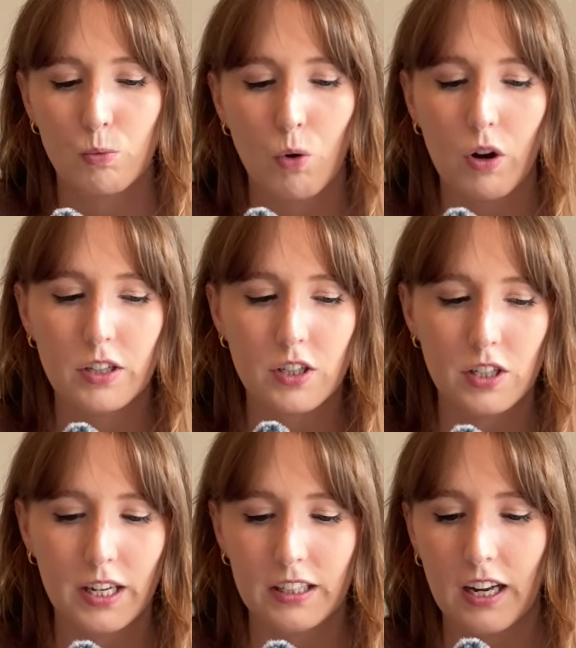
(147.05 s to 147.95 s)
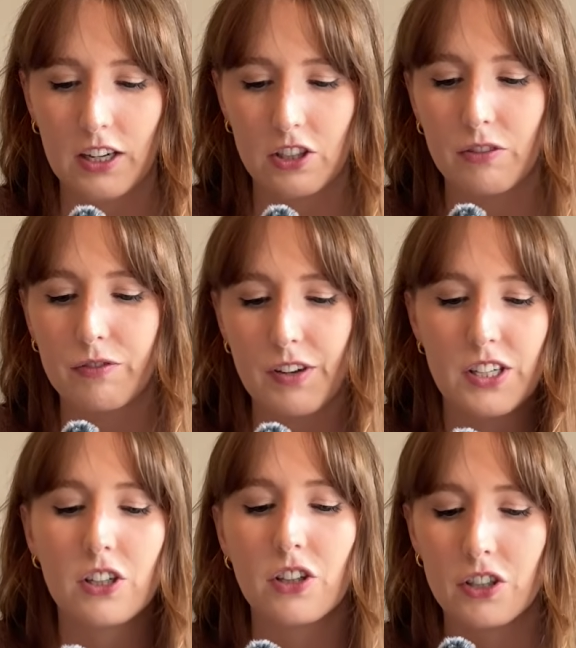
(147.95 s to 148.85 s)
What does like the actual
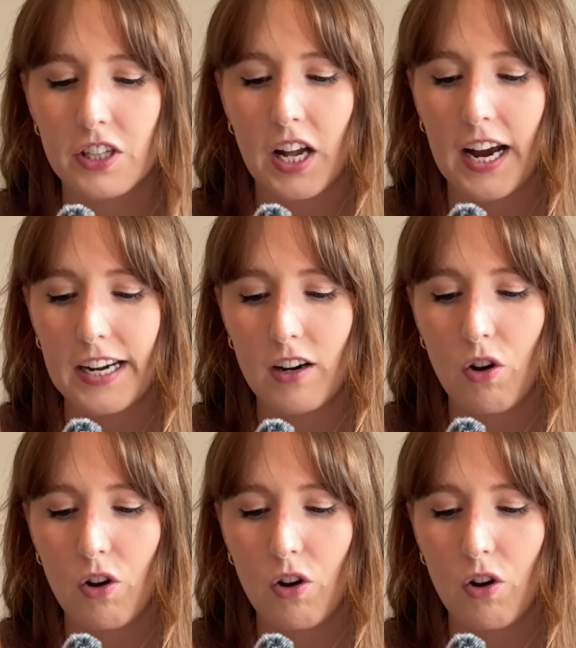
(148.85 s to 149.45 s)
physical design